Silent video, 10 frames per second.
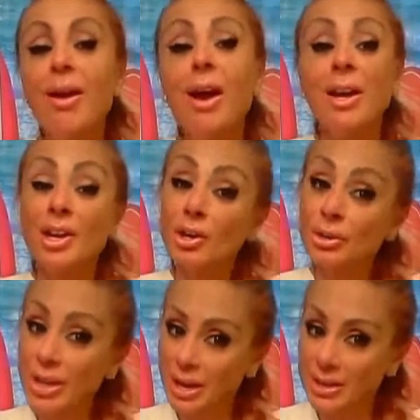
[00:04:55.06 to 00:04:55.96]
And I go,
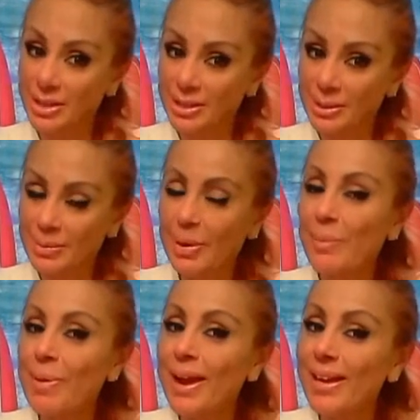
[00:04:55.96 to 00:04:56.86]
yes, but
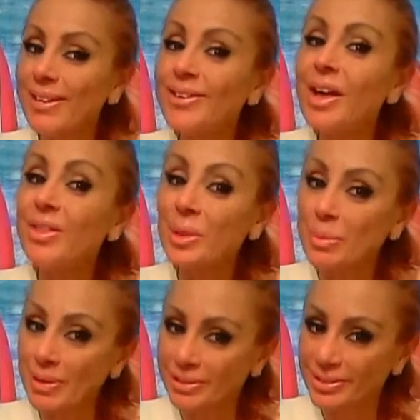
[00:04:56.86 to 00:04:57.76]
I'm paying the
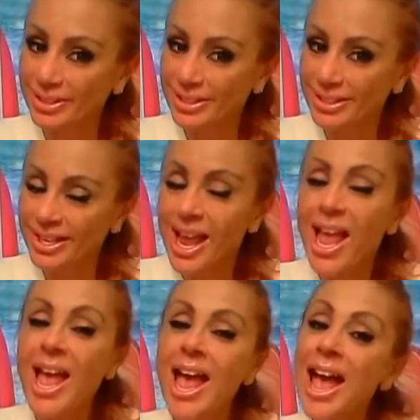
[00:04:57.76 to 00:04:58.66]
bills,
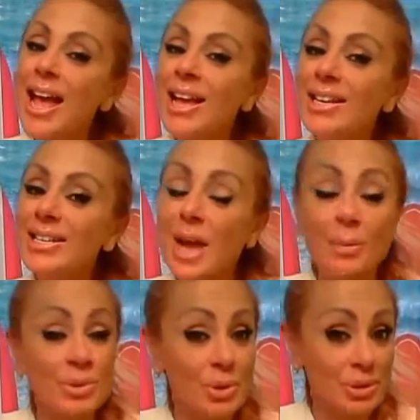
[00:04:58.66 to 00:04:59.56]
and I'm
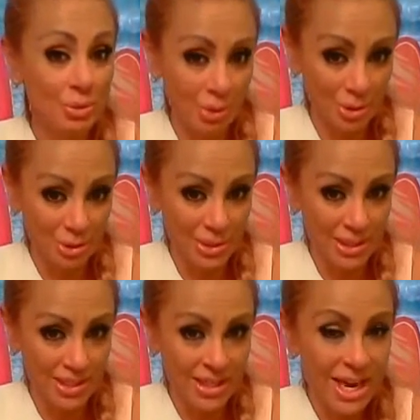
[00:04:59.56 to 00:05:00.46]
doing the
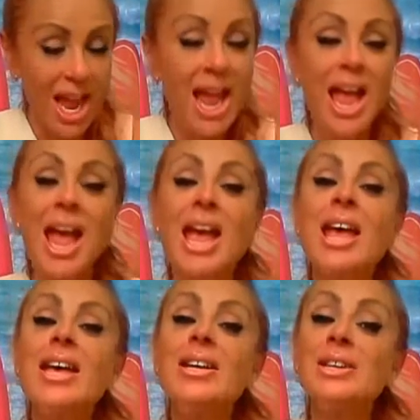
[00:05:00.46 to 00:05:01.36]
groceries,
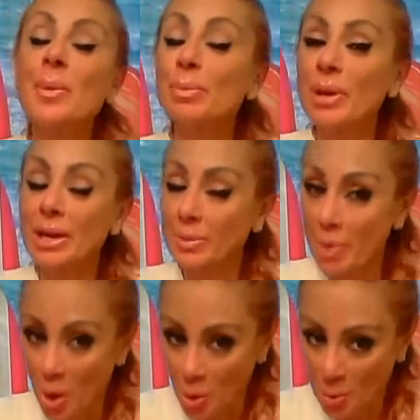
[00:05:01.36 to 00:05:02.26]
and I'm bringing them
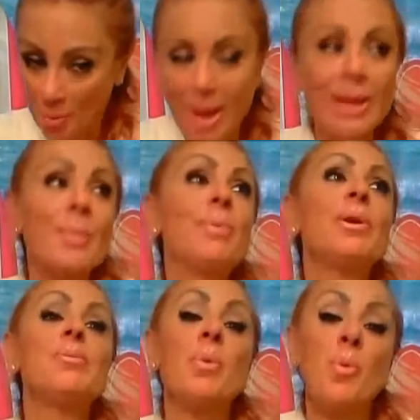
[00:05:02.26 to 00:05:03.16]
home, and I'm
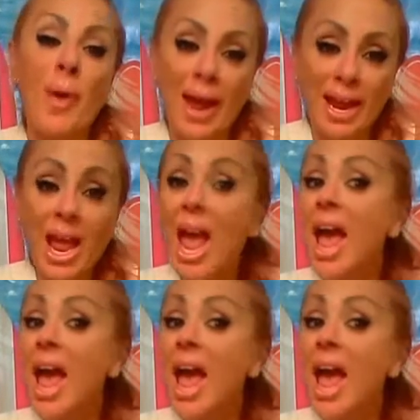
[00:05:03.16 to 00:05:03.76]
putting them away,